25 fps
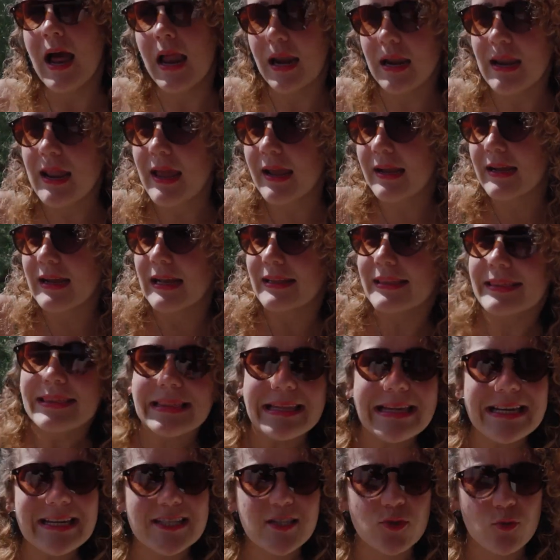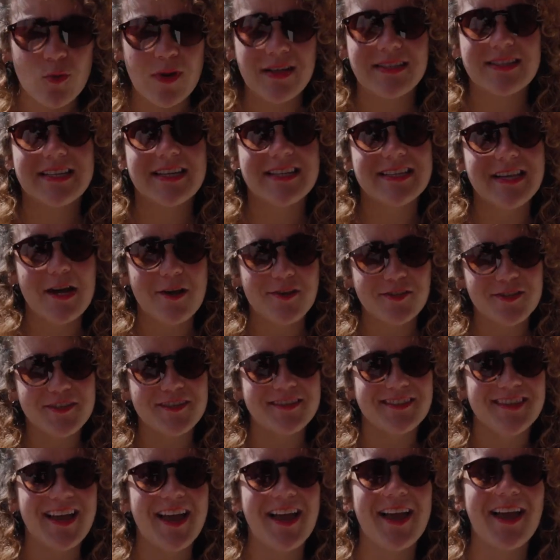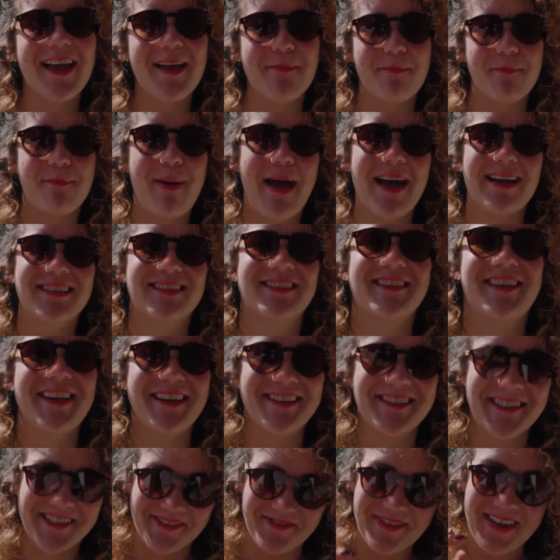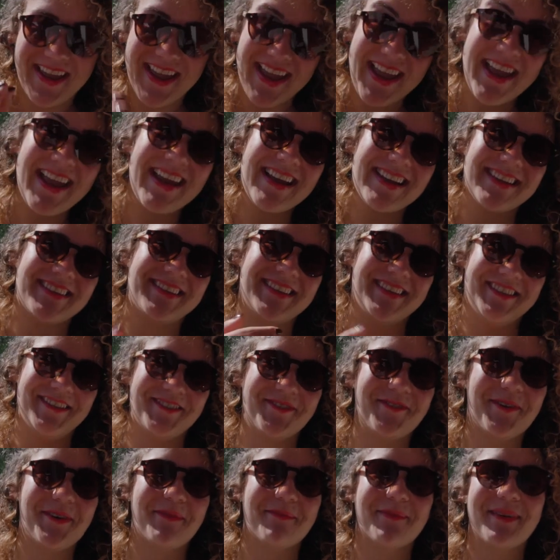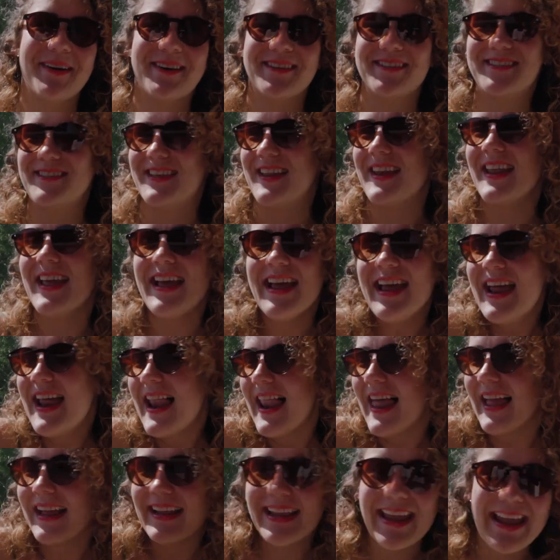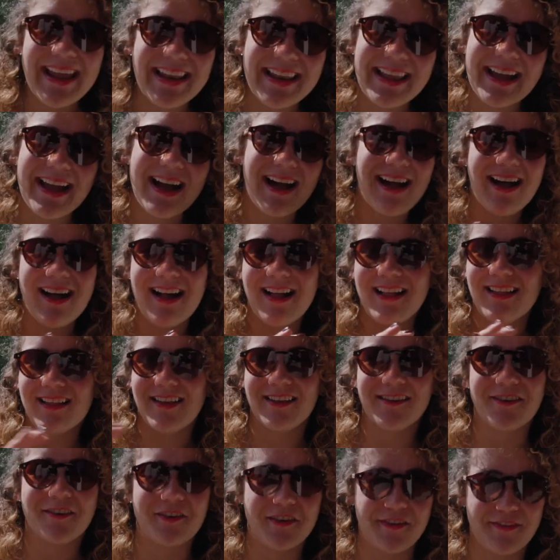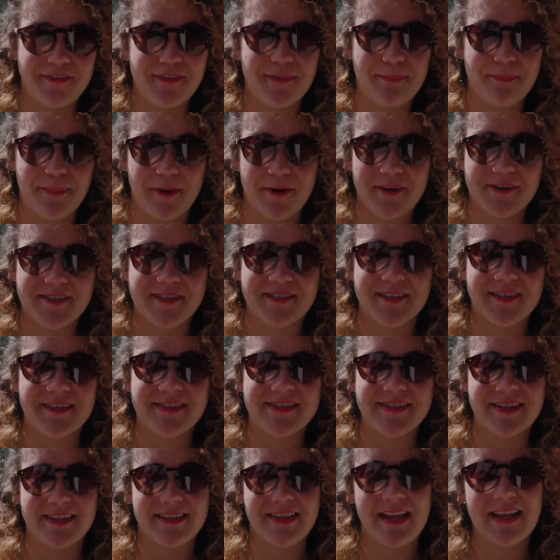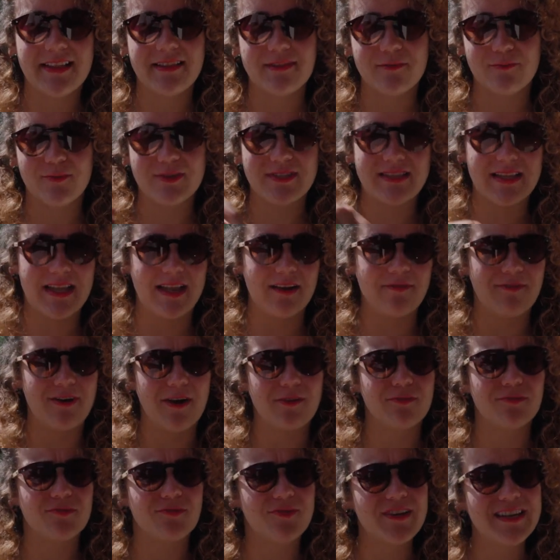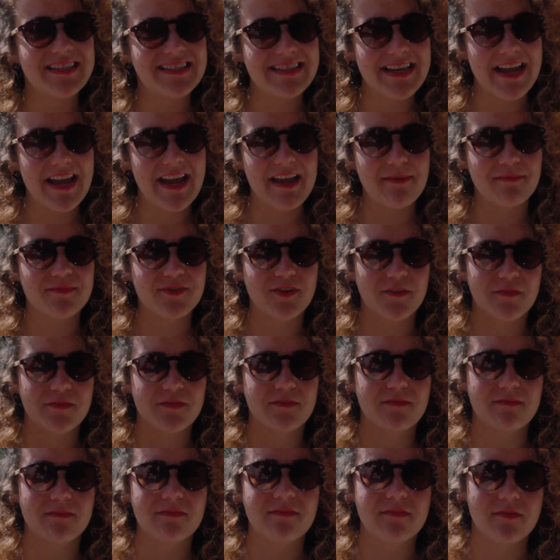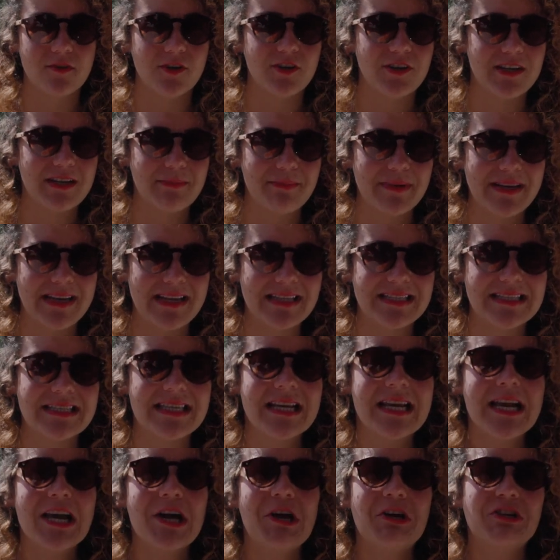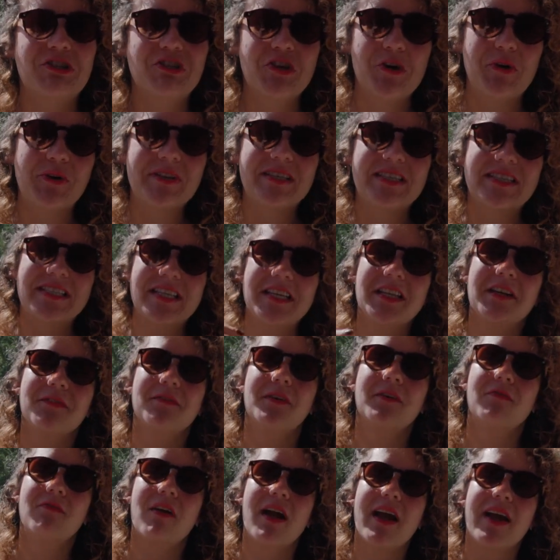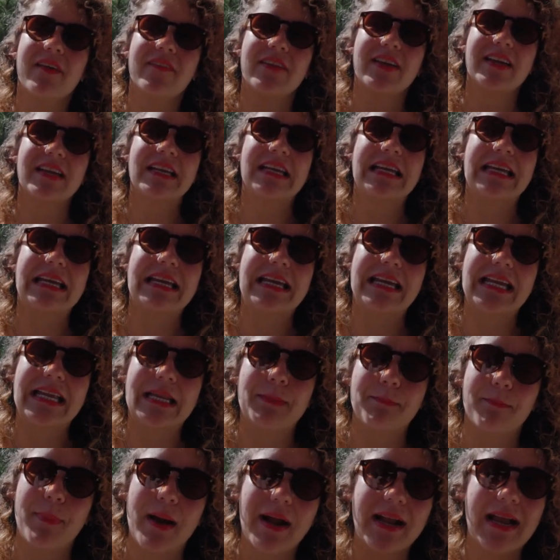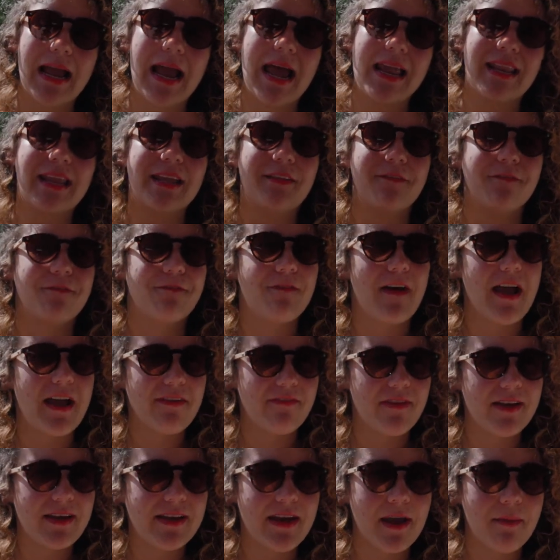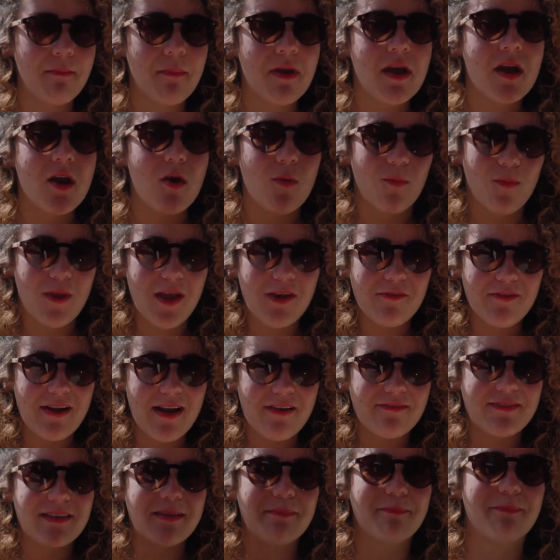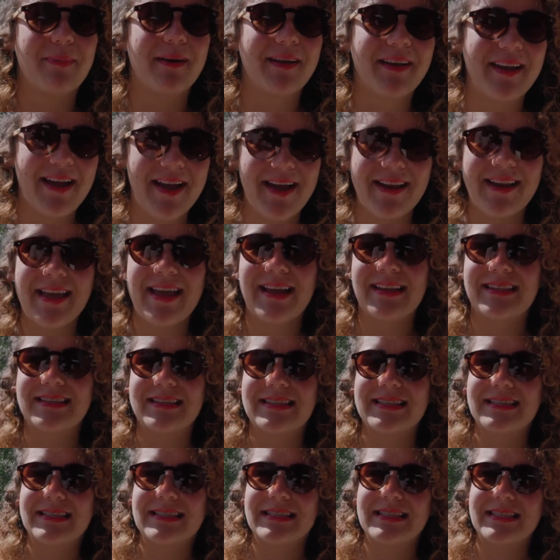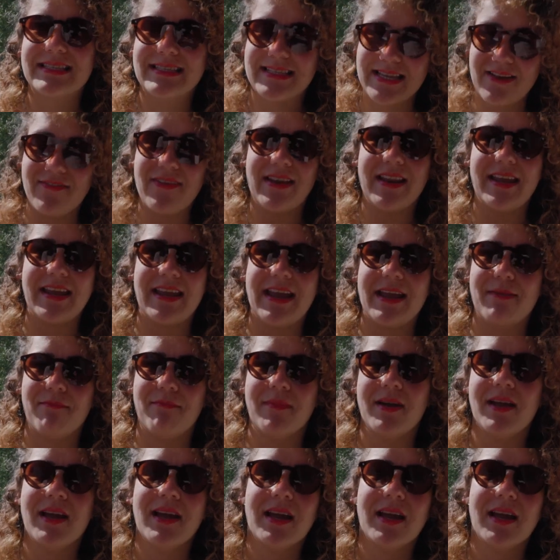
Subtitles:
like at least 20,000 baskets of eggs into our bus, and like in all other different parcels, and that was around 3 times of 30 minutes. So instead of arriving in Bagan at 5 a.m., we arrived in Bagan at 7 a.m.